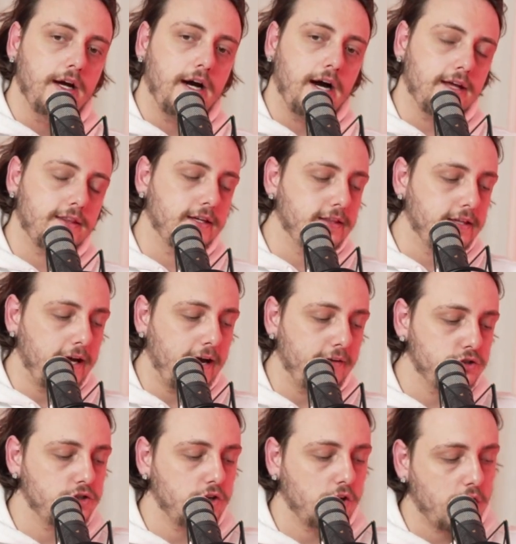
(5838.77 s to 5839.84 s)
I think they have
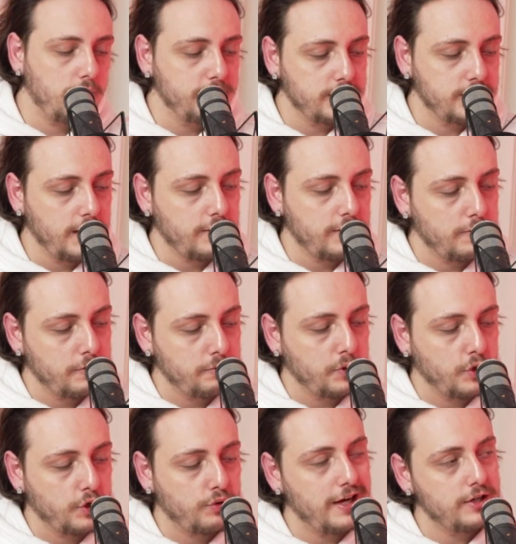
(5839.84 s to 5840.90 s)
to start coming together on a
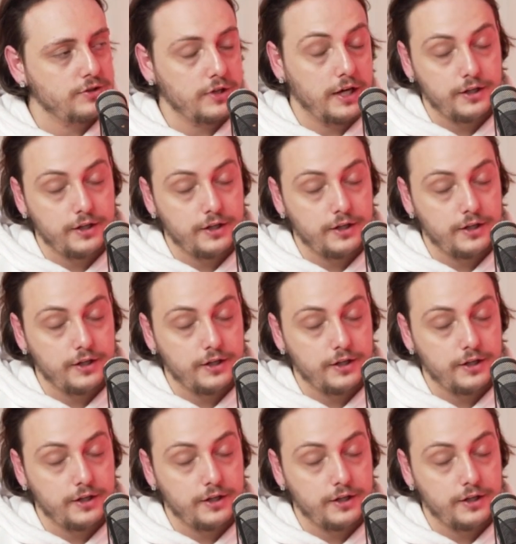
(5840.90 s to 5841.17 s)
more grassroots.